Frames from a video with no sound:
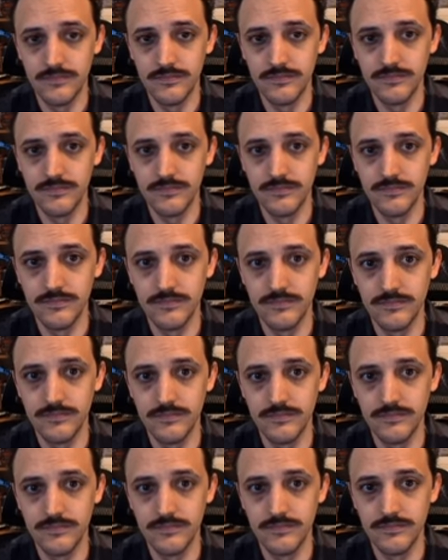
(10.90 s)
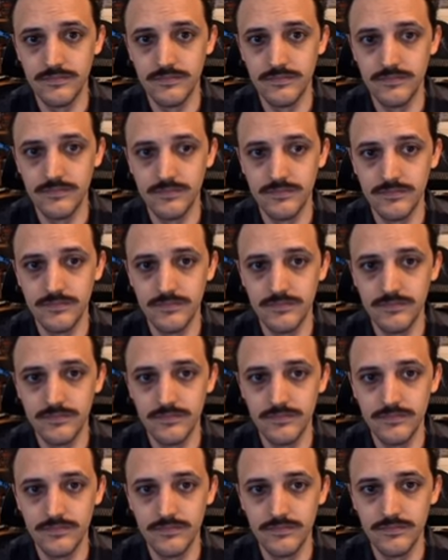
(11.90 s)

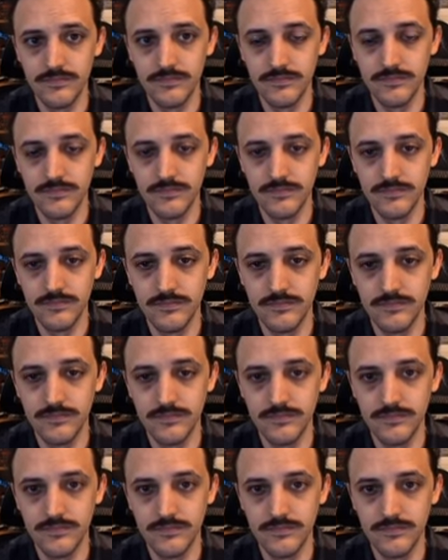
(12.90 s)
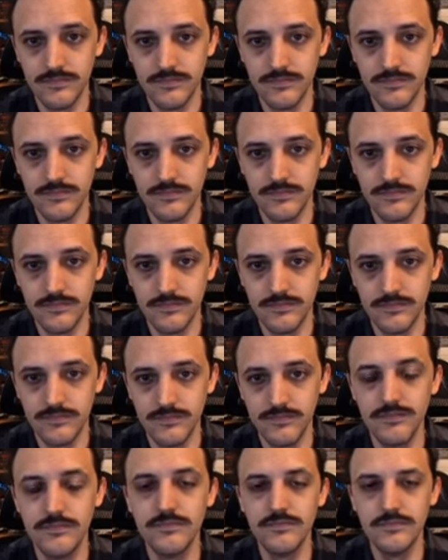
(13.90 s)

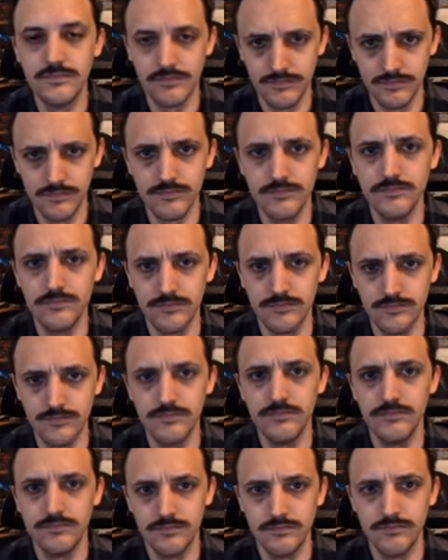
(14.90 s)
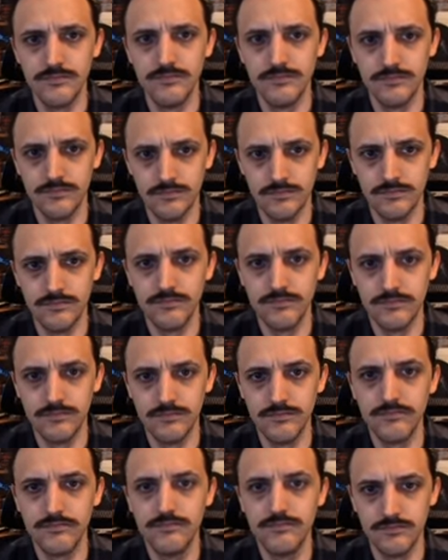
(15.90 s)

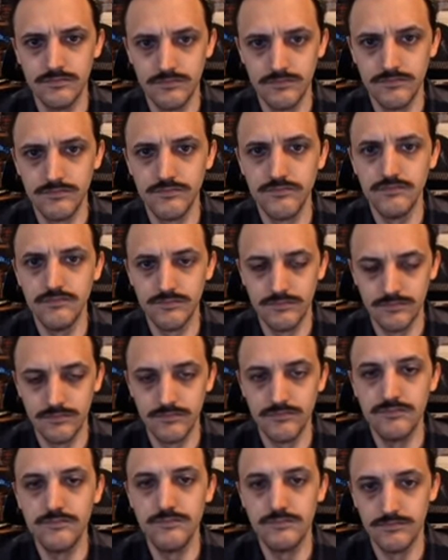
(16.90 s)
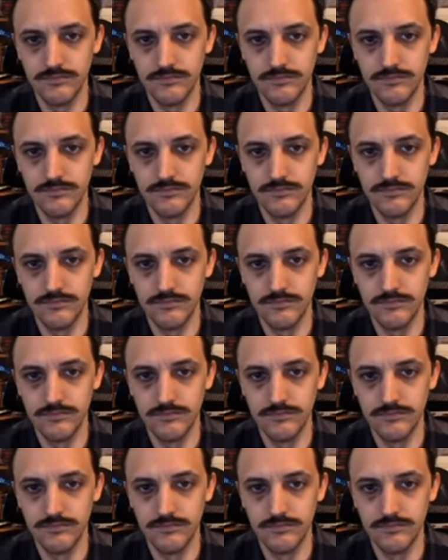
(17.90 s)
No words are spoken by the person on screen.